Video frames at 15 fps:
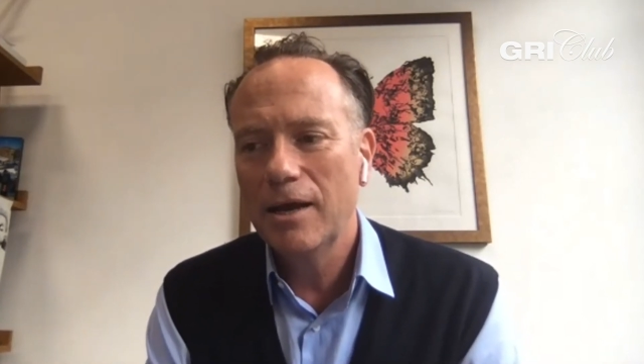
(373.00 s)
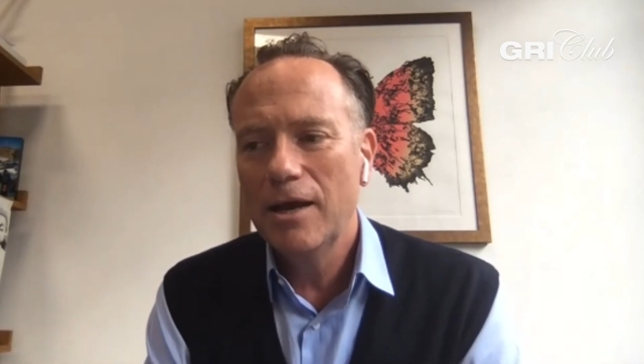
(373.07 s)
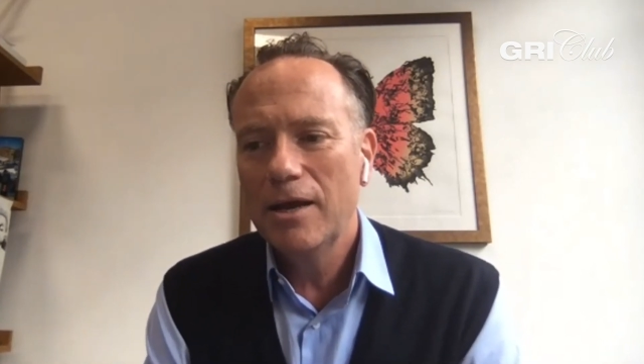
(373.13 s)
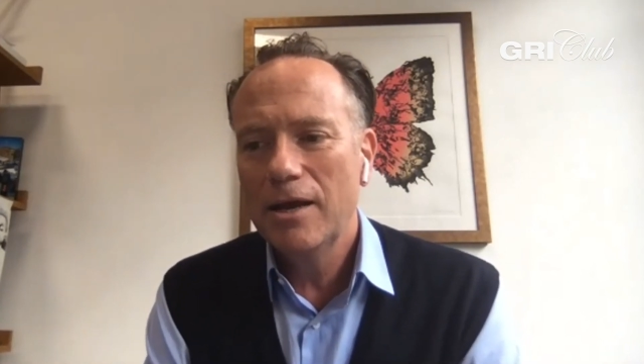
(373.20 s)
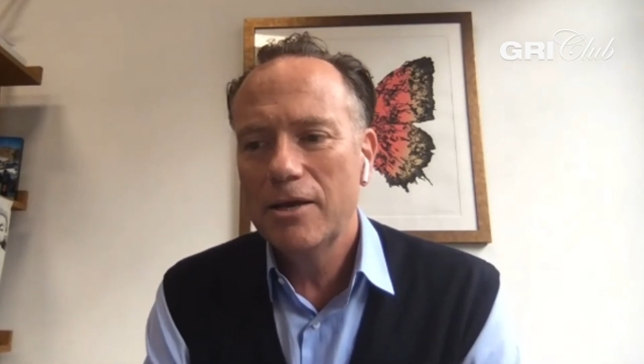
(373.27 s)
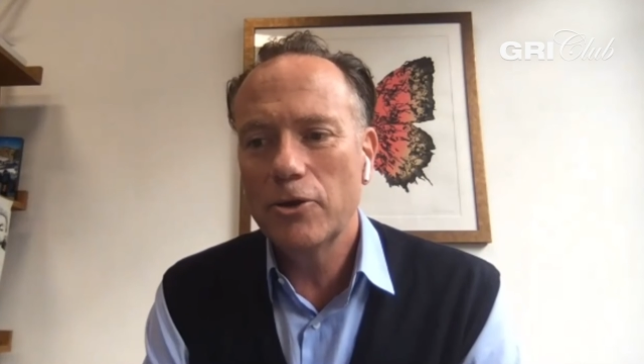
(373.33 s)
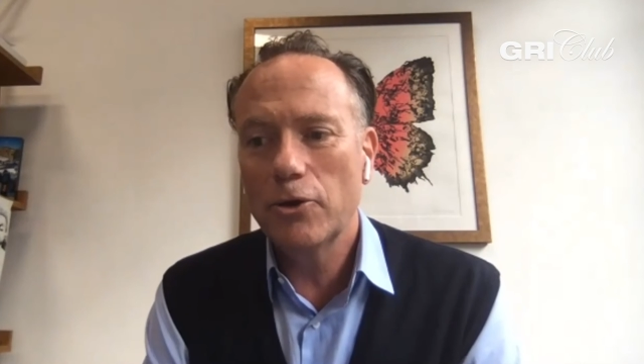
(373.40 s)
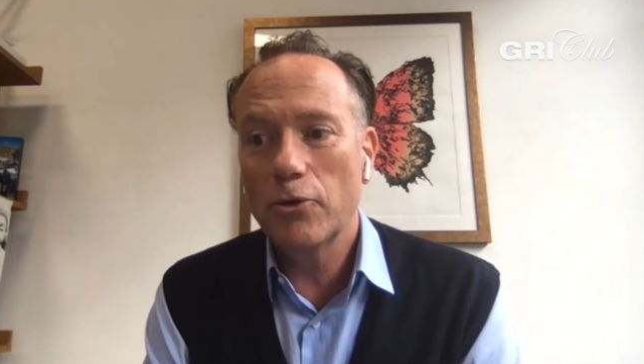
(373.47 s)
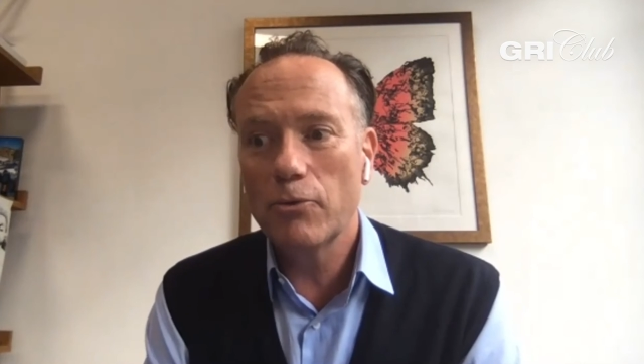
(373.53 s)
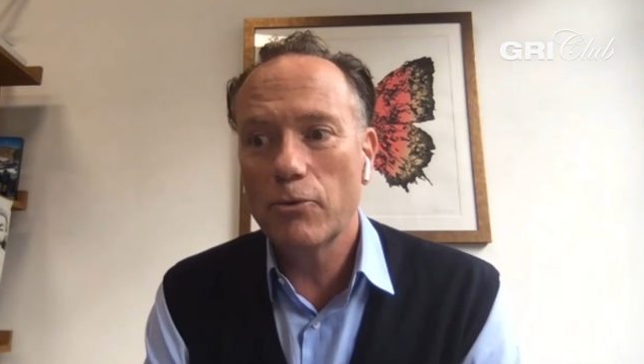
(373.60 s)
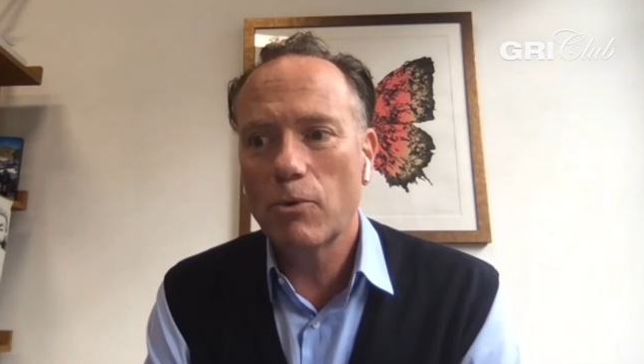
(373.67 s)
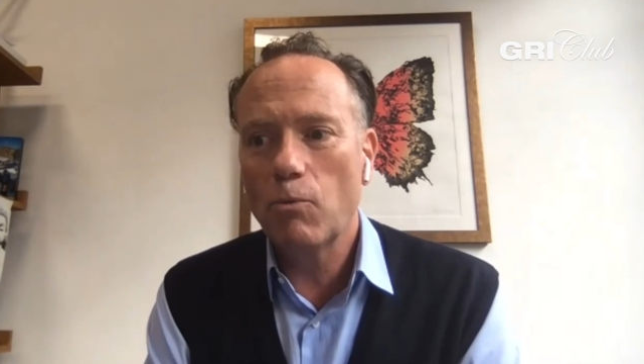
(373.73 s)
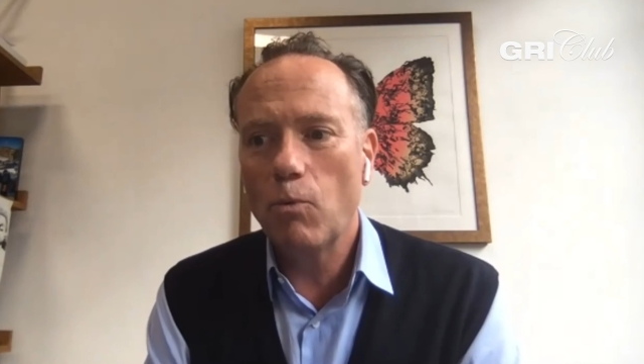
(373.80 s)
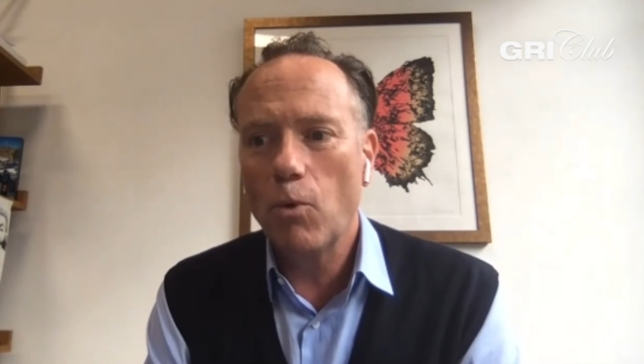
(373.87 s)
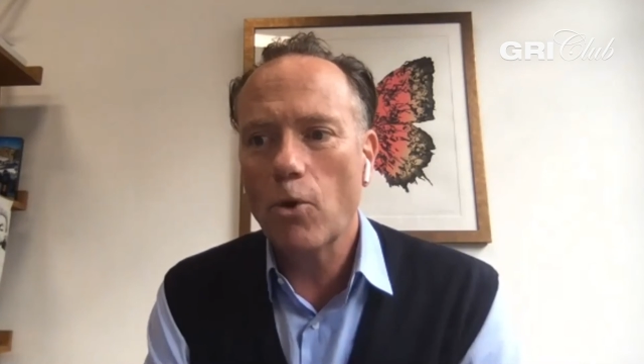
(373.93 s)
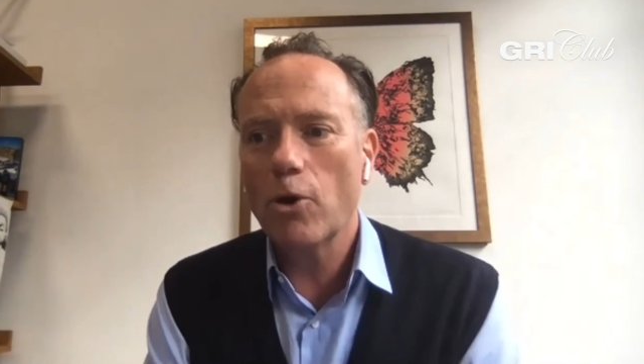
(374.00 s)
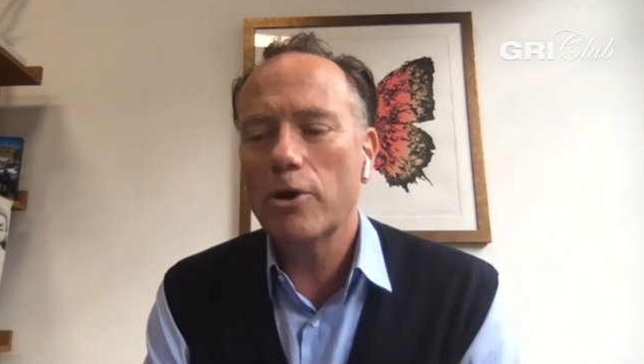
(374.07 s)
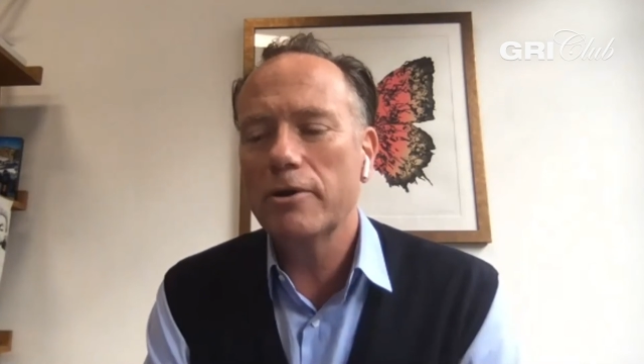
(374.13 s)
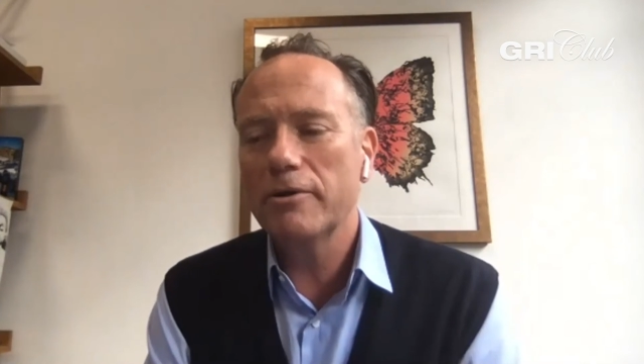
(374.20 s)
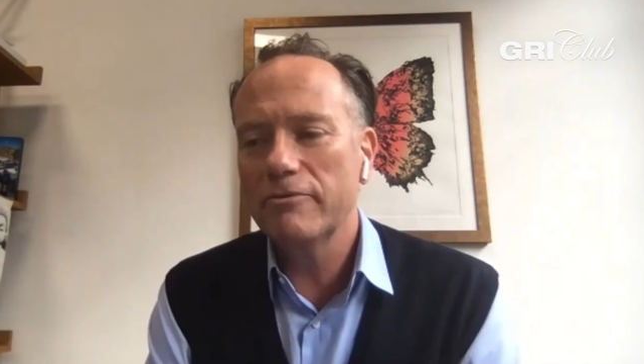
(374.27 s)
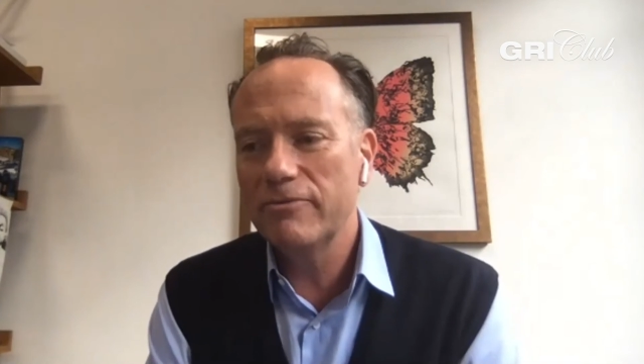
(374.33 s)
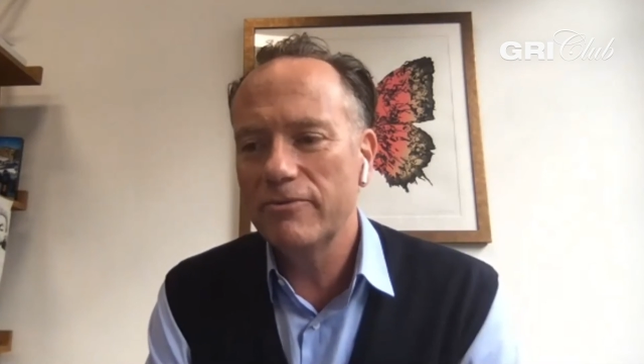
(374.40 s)

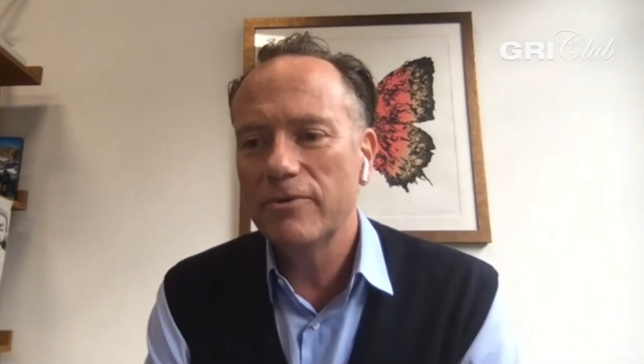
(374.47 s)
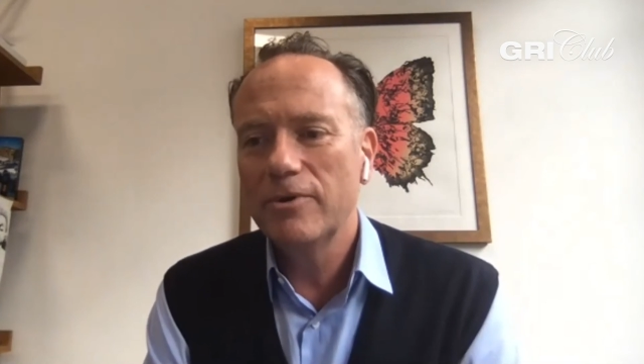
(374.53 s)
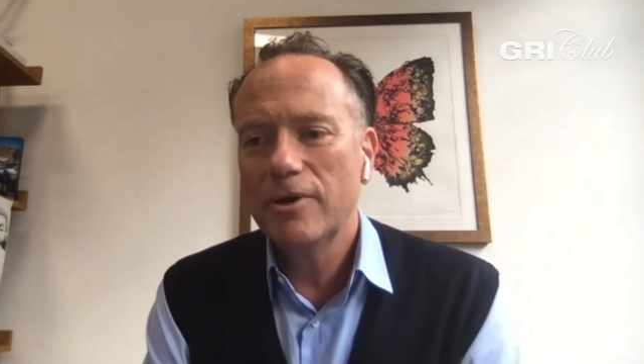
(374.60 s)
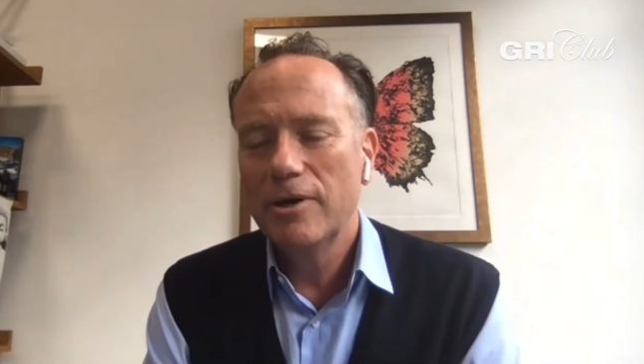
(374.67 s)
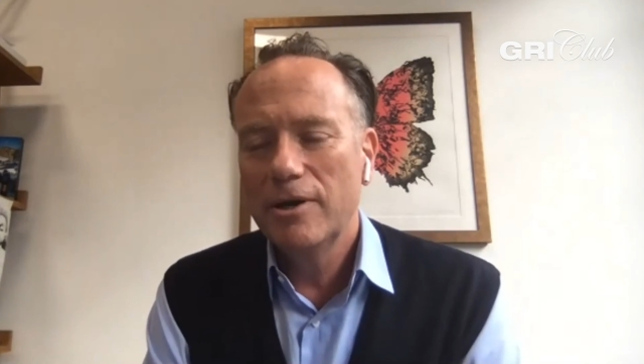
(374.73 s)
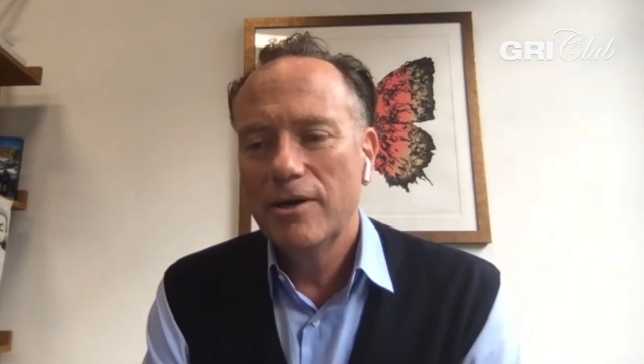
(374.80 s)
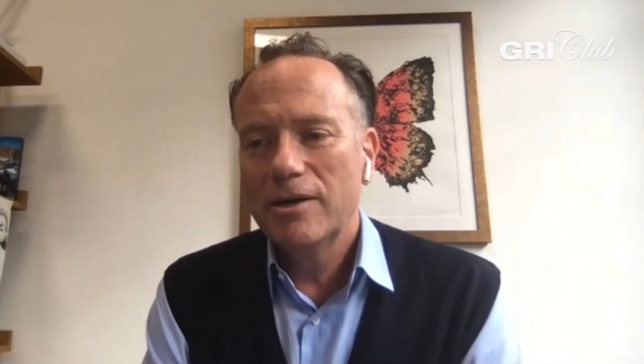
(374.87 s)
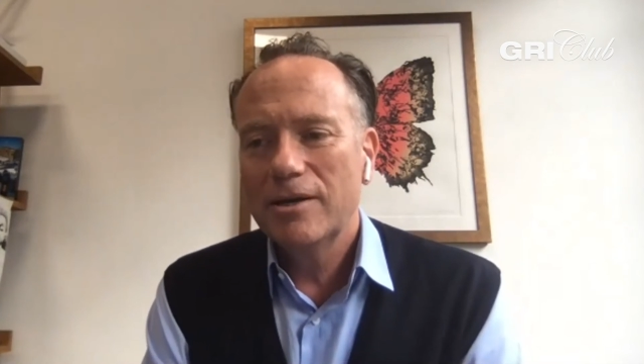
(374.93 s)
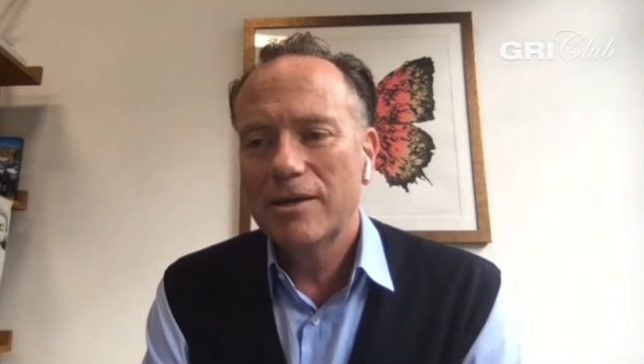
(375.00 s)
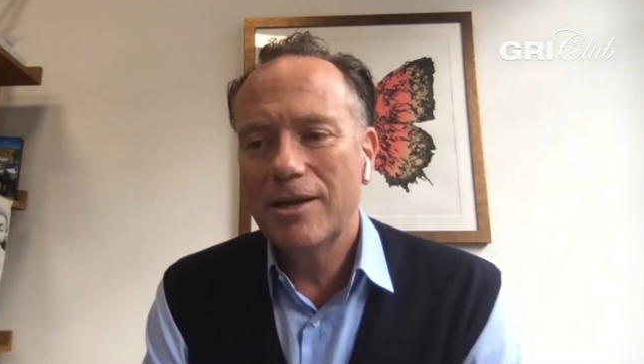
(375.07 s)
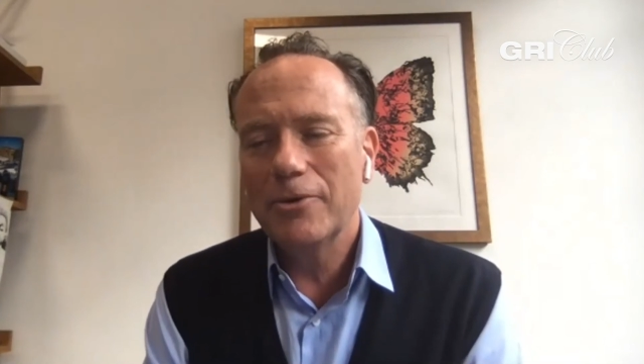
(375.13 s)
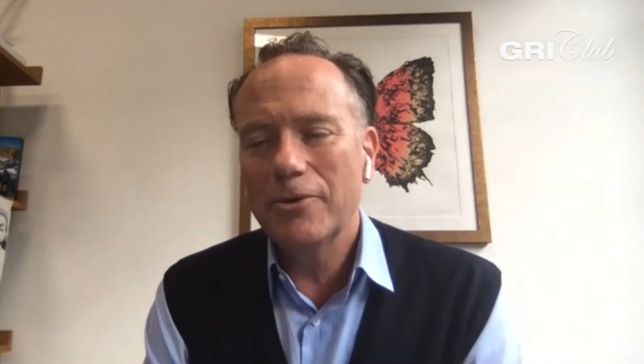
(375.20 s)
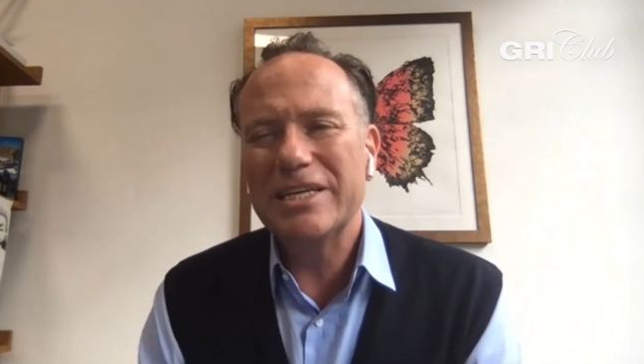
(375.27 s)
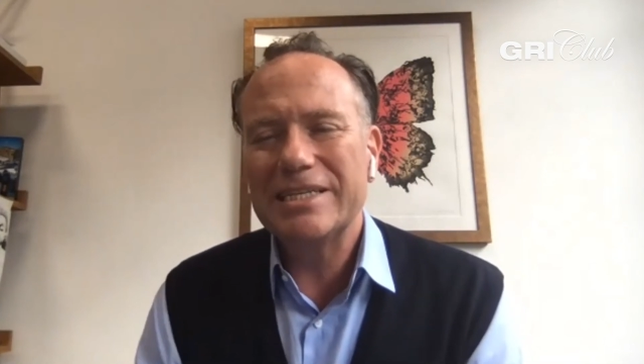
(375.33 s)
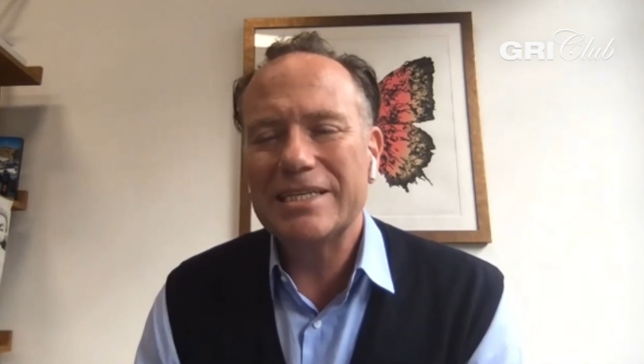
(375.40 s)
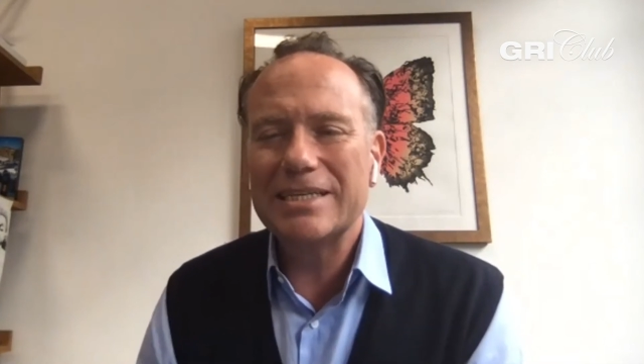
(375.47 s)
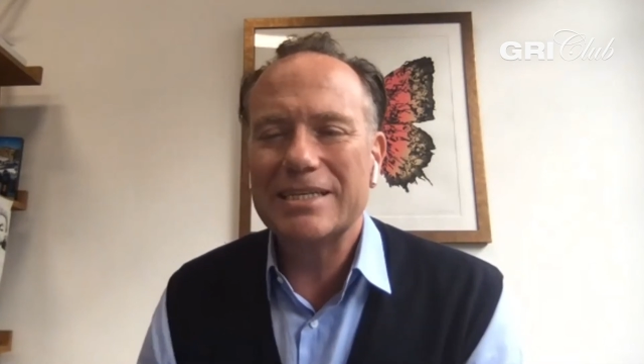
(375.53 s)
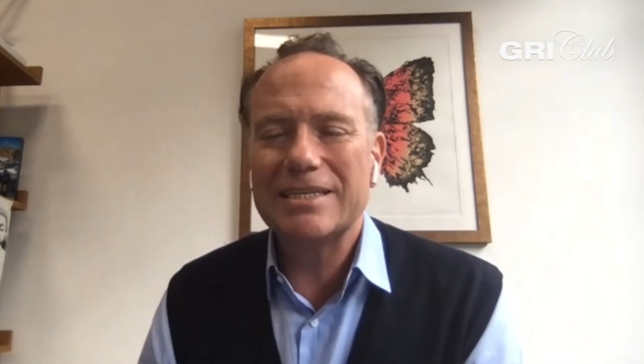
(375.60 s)
reward of, the